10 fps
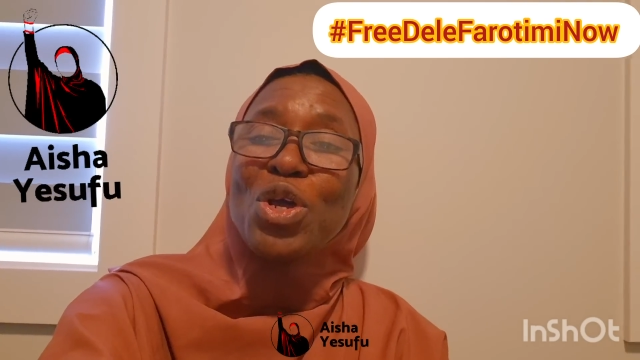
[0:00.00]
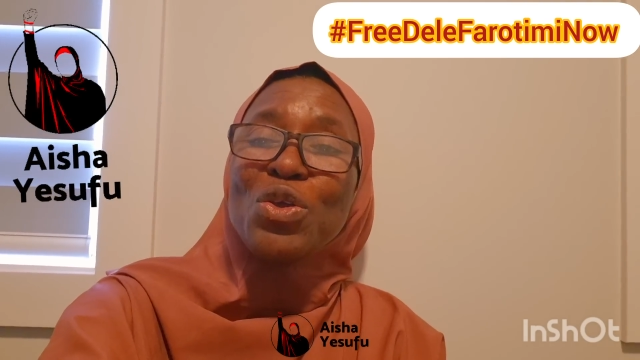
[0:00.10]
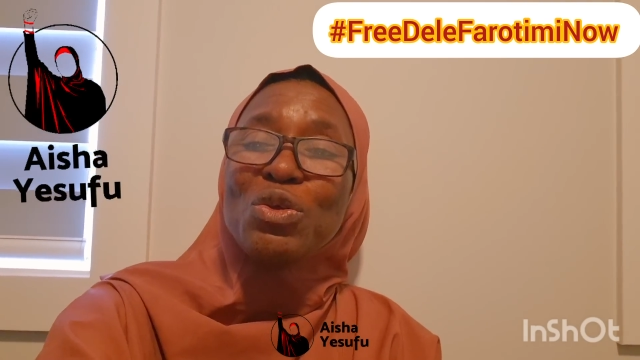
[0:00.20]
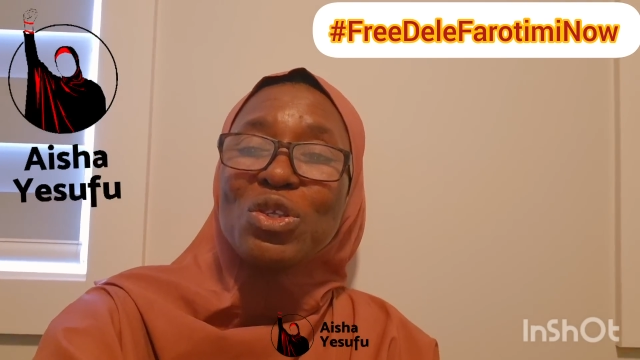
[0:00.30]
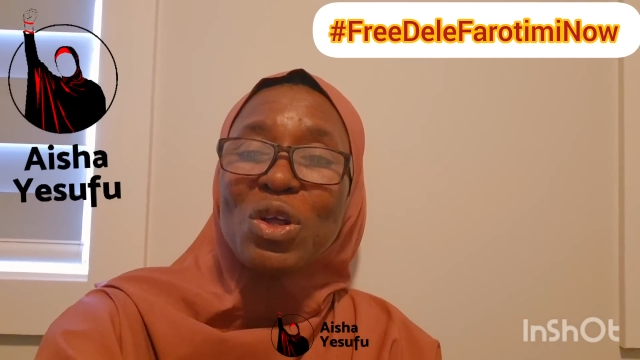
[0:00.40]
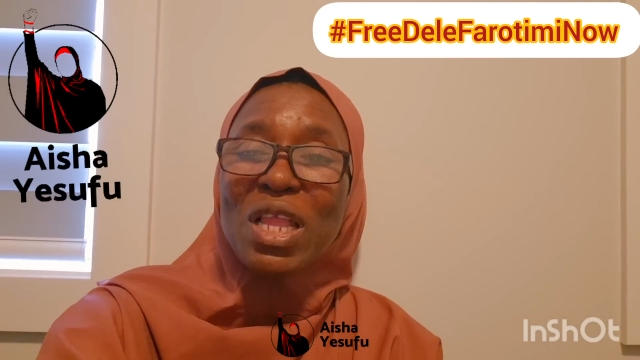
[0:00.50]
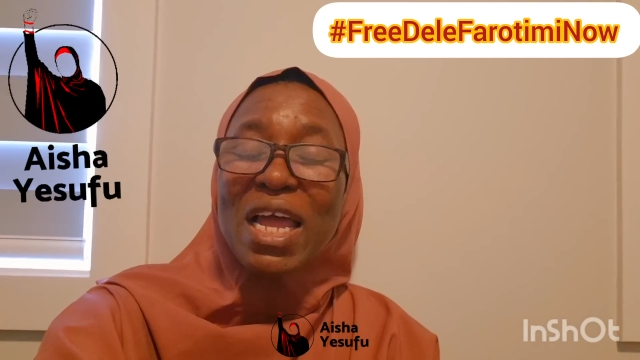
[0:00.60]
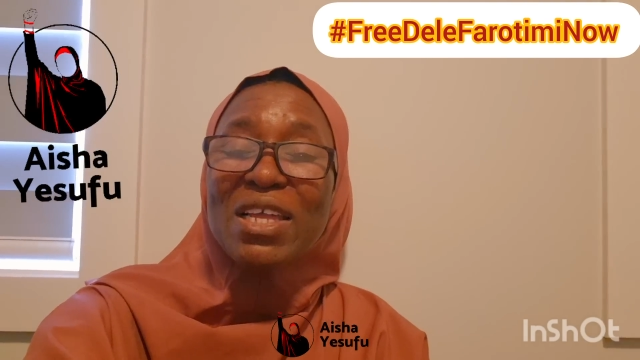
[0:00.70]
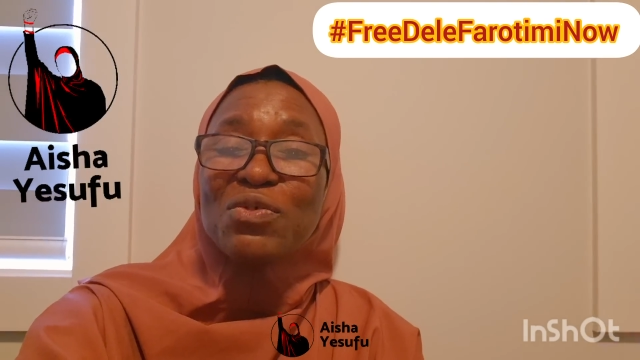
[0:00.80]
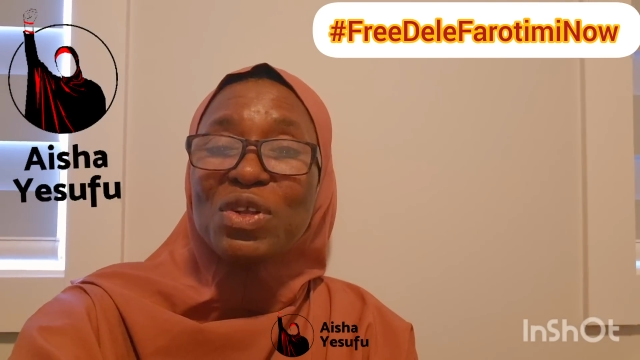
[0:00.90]
you thought
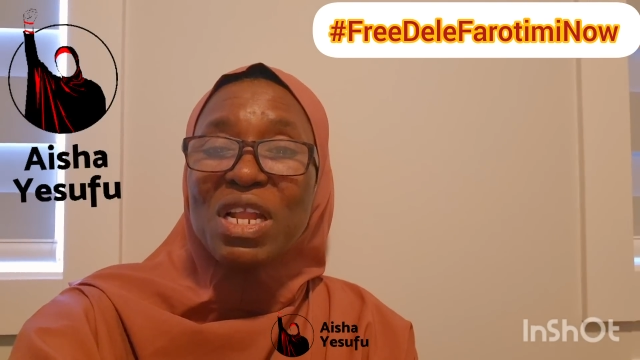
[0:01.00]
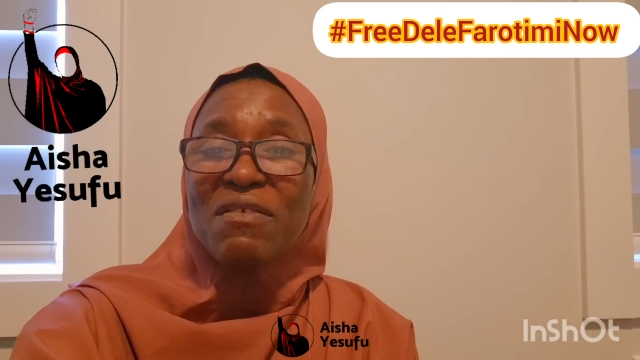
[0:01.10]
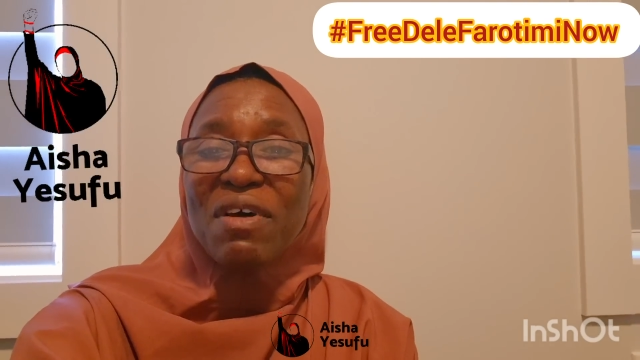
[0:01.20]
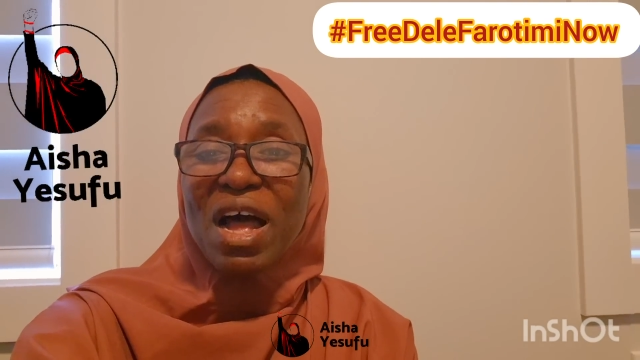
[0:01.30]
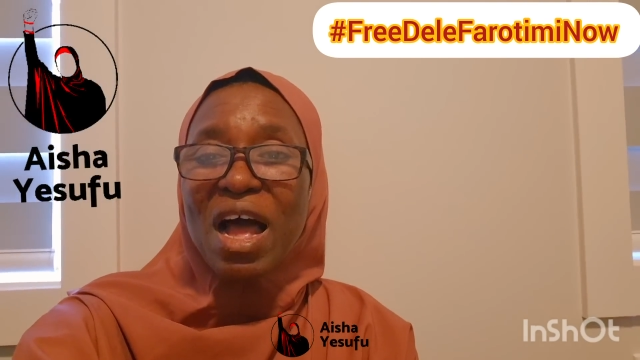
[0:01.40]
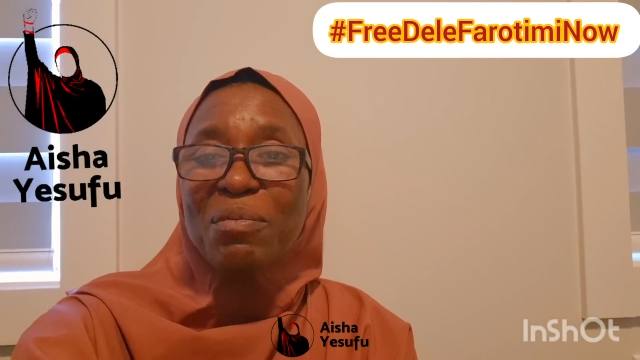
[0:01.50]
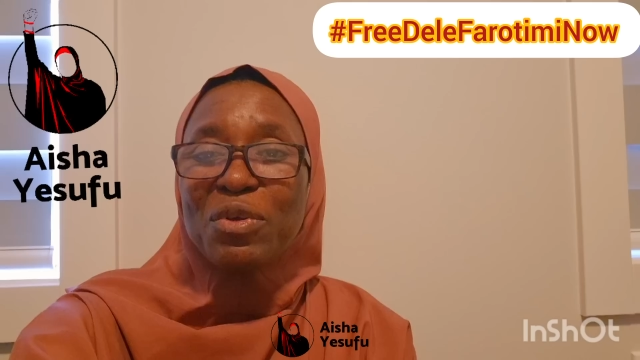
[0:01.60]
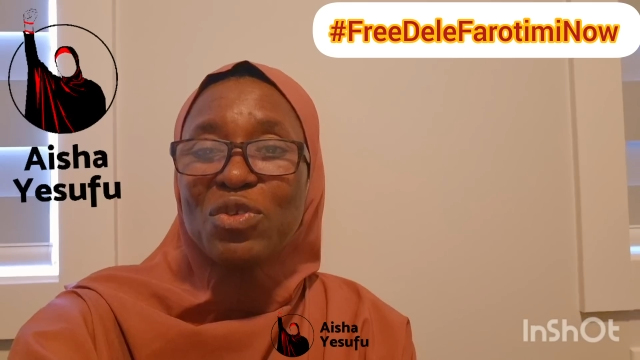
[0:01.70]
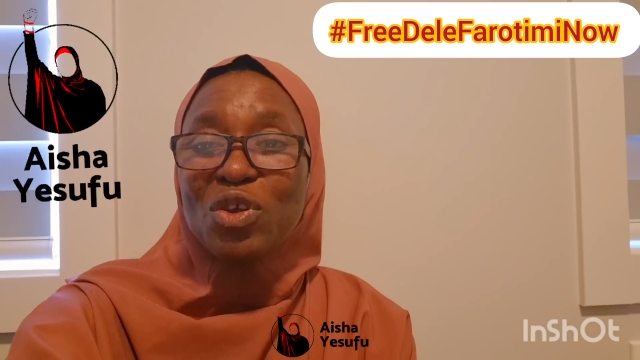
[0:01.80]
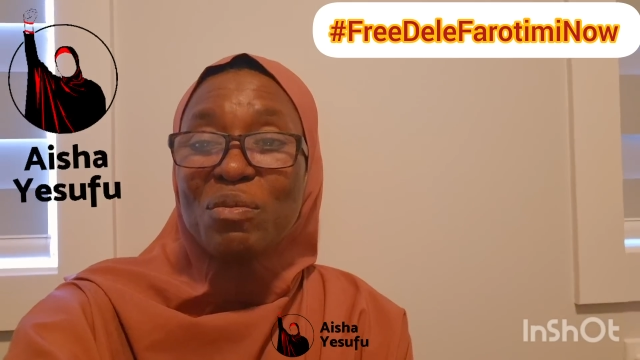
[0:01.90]
that it would never happen to you.